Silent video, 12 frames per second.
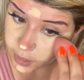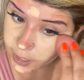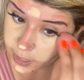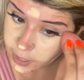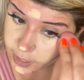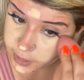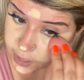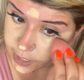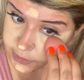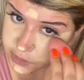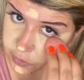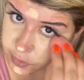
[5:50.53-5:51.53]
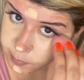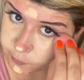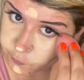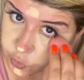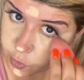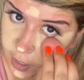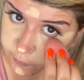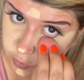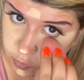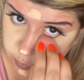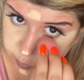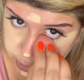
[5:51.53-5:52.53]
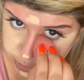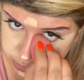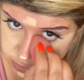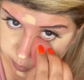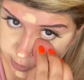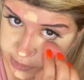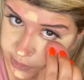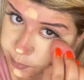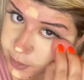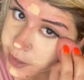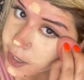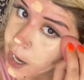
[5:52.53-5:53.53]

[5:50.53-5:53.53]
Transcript: And I tell them, if you have your own personal blending bed,